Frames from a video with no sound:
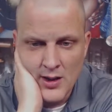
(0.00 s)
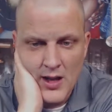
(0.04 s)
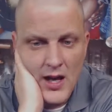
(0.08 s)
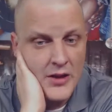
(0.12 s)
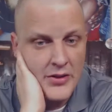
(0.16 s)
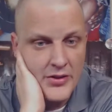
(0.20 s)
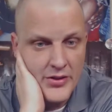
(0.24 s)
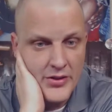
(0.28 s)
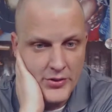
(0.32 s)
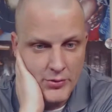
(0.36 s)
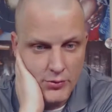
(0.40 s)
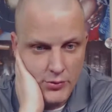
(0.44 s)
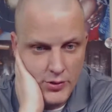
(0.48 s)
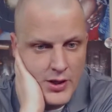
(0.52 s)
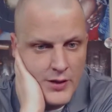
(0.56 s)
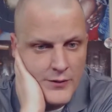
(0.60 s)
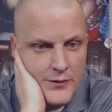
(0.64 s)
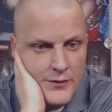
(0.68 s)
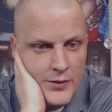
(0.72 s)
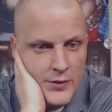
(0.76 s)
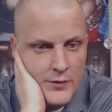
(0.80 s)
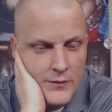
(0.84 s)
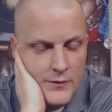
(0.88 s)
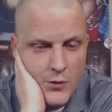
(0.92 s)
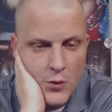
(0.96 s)
and 3
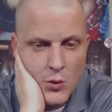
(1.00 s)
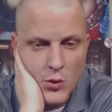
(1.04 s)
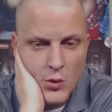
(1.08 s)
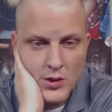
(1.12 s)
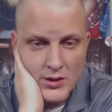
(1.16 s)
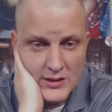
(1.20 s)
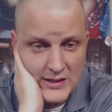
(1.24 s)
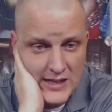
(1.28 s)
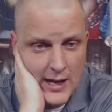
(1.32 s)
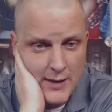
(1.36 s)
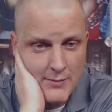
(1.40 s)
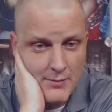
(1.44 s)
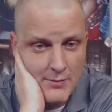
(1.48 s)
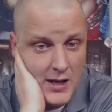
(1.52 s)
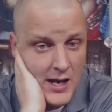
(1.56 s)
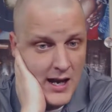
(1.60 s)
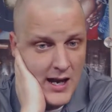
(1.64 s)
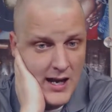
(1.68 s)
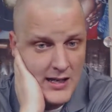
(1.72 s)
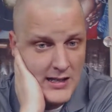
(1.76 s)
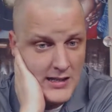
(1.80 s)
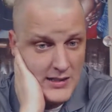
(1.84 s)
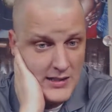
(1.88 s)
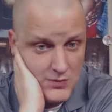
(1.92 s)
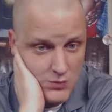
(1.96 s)
of your 4 top
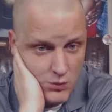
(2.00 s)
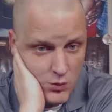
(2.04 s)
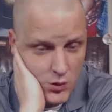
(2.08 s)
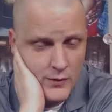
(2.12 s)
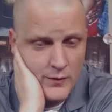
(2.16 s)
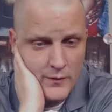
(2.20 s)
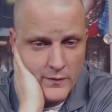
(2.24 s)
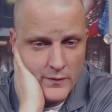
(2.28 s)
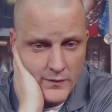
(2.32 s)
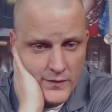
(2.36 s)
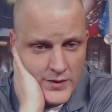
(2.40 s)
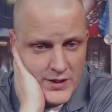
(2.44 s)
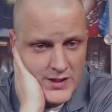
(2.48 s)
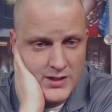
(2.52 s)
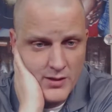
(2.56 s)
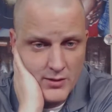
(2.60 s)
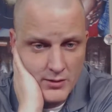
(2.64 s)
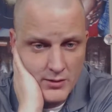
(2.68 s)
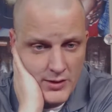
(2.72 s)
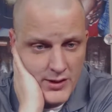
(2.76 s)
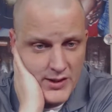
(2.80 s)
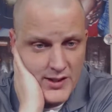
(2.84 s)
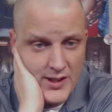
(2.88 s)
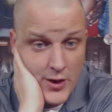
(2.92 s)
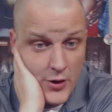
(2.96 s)
guys weren't
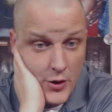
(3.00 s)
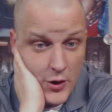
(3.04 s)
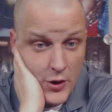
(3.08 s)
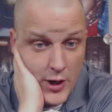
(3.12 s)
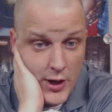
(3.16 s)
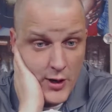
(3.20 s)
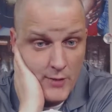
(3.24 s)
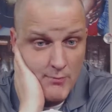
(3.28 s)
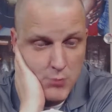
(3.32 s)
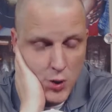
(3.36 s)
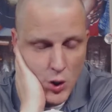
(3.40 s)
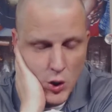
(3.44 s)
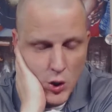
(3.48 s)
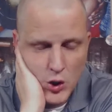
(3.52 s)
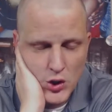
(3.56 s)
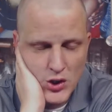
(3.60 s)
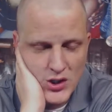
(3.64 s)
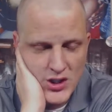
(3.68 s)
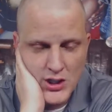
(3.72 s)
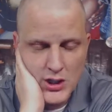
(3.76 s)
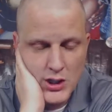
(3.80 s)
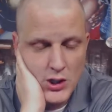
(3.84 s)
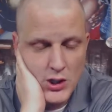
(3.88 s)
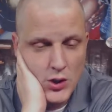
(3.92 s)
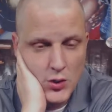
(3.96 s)
physically there in
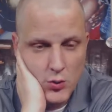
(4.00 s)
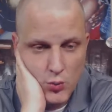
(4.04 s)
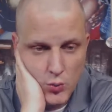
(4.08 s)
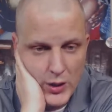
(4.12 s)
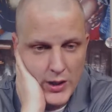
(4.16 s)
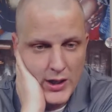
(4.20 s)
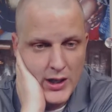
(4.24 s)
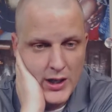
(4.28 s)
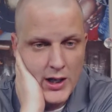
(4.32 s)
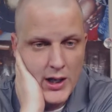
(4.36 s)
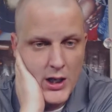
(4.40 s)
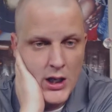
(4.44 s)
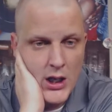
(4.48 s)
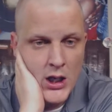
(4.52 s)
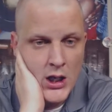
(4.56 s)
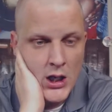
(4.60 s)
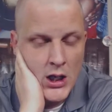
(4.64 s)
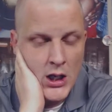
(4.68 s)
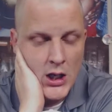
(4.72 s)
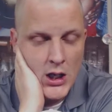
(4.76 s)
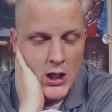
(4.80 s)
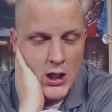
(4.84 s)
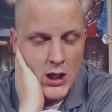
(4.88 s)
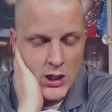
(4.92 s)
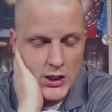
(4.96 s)
person in the ring
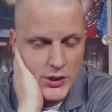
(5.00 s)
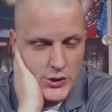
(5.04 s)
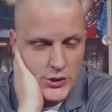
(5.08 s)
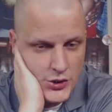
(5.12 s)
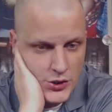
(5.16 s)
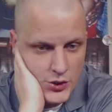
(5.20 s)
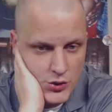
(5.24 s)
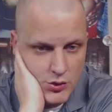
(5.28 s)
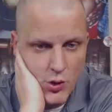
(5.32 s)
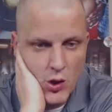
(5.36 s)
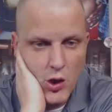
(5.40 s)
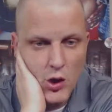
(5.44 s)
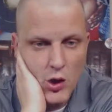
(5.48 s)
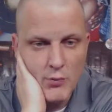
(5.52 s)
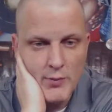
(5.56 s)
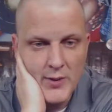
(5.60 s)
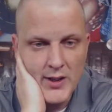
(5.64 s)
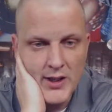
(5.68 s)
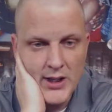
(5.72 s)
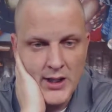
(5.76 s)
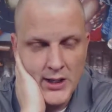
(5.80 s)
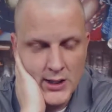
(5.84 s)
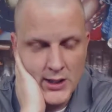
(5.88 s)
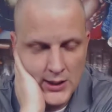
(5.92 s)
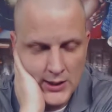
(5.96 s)
in
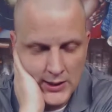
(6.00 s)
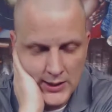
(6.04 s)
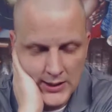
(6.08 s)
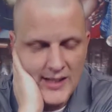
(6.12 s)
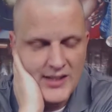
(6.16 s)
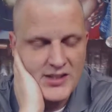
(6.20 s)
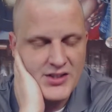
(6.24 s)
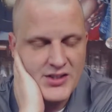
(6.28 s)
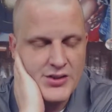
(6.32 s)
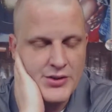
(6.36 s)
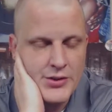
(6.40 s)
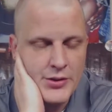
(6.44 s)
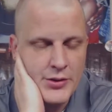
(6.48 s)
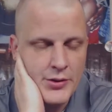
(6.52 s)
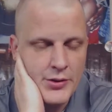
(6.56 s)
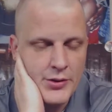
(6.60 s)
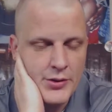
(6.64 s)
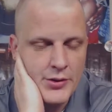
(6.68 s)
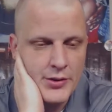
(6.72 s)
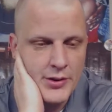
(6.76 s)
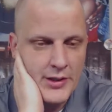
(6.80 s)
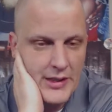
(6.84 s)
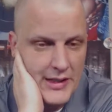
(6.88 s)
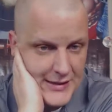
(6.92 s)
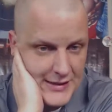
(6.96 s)
Strowman,
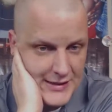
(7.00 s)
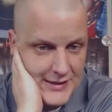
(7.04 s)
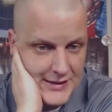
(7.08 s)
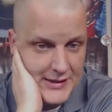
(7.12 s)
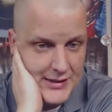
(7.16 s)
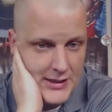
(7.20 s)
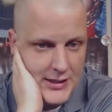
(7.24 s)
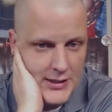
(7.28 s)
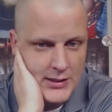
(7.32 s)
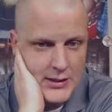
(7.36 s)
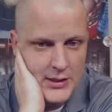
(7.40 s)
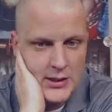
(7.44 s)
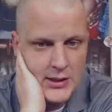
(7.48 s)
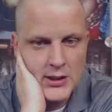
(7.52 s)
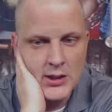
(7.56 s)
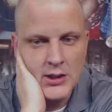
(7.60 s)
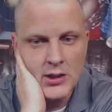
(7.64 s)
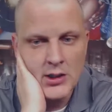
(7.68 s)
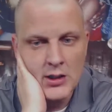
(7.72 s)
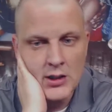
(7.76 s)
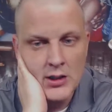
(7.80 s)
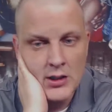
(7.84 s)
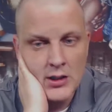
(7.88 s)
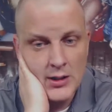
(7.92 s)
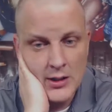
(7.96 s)
Lesnar, and Cena.
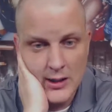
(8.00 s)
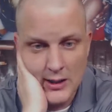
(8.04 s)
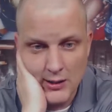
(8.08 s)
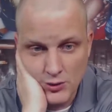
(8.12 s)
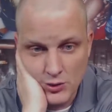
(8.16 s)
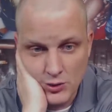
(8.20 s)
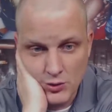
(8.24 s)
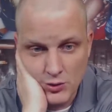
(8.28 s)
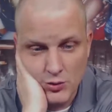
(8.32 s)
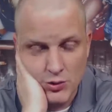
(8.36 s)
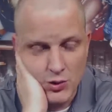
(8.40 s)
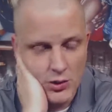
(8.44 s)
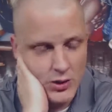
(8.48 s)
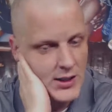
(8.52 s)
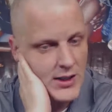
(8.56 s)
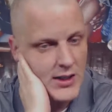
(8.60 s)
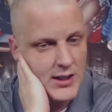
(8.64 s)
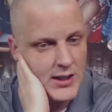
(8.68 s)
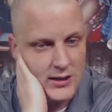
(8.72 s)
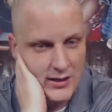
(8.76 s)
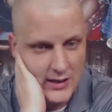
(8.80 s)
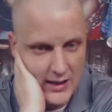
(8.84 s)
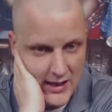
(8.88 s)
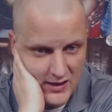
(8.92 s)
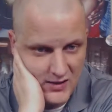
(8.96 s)
Now, surely
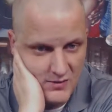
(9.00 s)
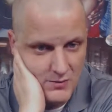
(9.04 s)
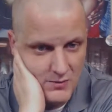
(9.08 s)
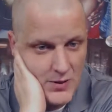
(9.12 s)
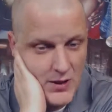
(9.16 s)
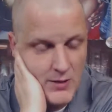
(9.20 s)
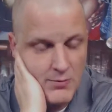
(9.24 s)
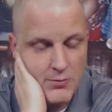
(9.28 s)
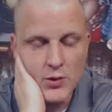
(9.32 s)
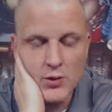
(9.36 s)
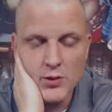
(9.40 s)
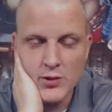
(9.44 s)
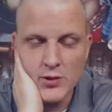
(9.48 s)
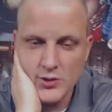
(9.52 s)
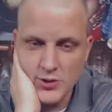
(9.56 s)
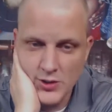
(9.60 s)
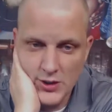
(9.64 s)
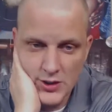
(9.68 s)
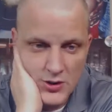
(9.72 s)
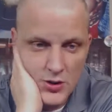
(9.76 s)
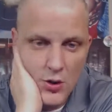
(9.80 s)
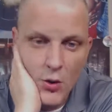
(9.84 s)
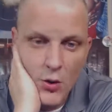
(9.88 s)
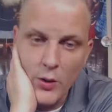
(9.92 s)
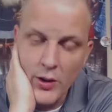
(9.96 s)
a lot of people are
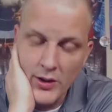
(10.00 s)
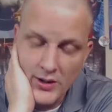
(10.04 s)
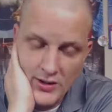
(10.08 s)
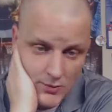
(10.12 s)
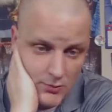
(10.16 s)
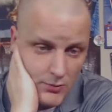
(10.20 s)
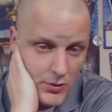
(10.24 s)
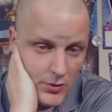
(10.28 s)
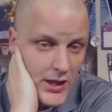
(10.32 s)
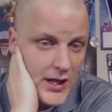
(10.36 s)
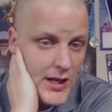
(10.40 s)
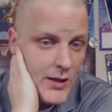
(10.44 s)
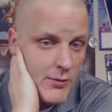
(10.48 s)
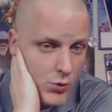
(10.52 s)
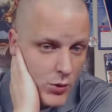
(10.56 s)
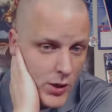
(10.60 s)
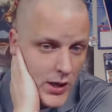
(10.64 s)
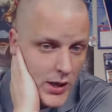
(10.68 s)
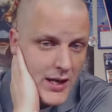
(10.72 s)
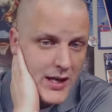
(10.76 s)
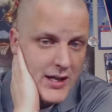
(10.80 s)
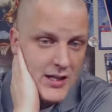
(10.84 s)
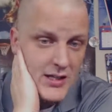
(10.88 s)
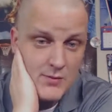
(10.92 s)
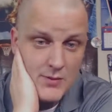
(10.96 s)
just going to blame
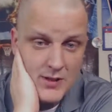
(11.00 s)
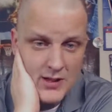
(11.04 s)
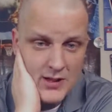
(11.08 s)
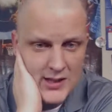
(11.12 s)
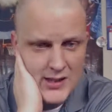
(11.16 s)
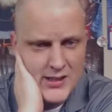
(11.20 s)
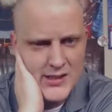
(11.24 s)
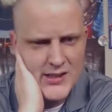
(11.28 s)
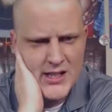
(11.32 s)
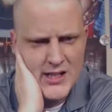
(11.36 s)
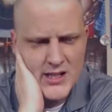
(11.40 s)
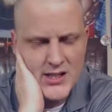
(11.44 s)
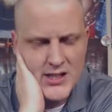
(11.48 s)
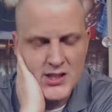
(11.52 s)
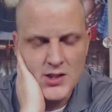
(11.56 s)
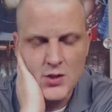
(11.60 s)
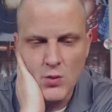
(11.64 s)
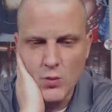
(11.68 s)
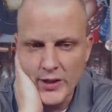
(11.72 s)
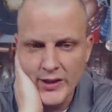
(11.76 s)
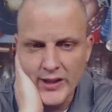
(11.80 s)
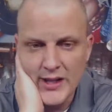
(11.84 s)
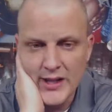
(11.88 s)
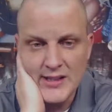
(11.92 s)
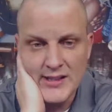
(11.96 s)
Reigns because he's the
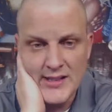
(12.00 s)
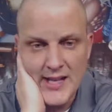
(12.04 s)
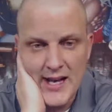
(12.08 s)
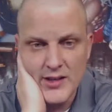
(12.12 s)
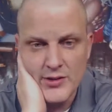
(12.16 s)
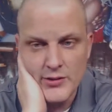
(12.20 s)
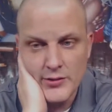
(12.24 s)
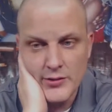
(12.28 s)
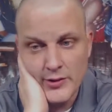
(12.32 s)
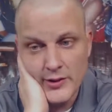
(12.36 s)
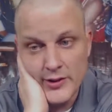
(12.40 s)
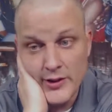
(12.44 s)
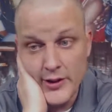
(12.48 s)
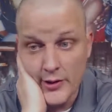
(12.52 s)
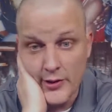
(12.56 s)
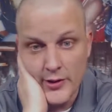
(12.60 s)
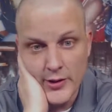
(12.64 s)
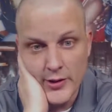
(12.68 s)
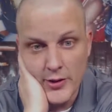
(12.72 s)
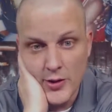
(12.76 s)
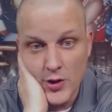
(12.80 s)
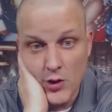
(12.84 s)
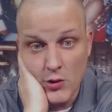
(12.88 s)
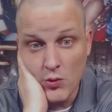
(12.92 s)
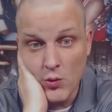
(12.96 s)
one that's actually there,
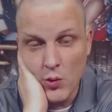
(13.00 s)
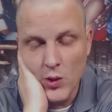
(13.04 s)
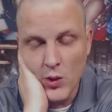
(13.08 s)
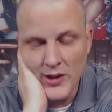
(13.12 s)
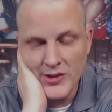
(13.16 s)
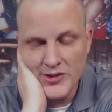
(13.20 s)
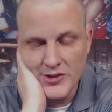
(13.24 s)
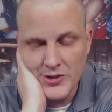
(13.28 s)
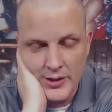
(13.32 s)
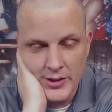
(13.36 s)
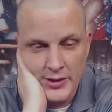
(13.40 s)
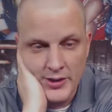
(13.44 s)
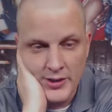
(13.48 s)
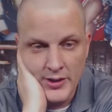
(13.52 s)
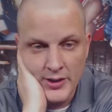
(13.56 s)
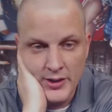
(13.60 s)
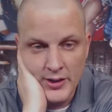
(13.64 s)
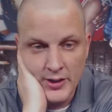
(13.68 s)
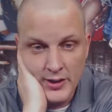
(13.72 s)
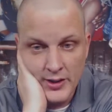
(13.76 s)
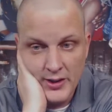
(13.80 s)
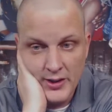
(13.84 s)
and no question,